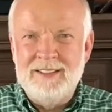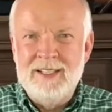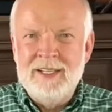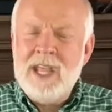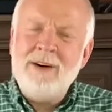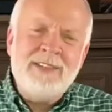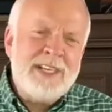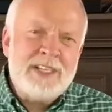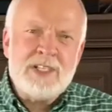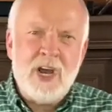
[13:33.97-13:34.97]
Now, at
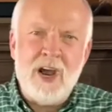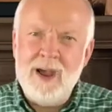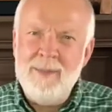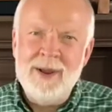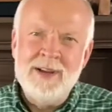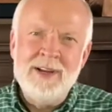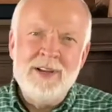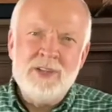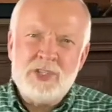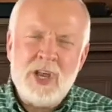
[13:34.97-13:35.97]
this time,
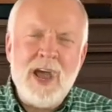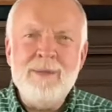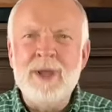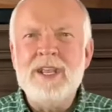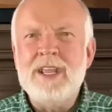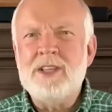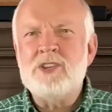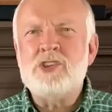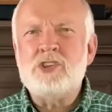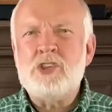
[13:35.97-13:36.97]
Simon is
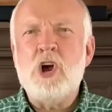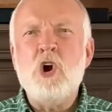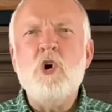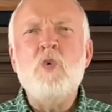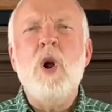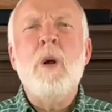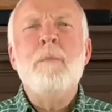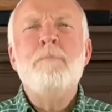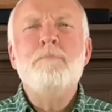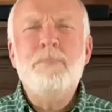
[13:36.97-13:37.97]
so
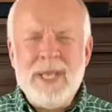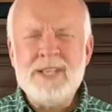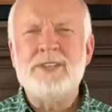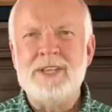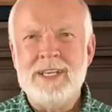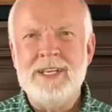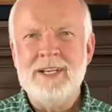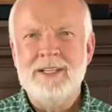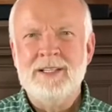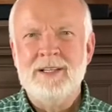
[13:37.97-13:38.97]
busy
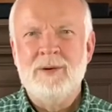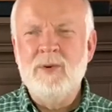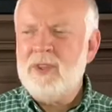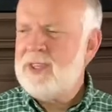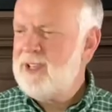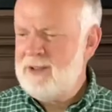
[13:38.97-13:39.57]
with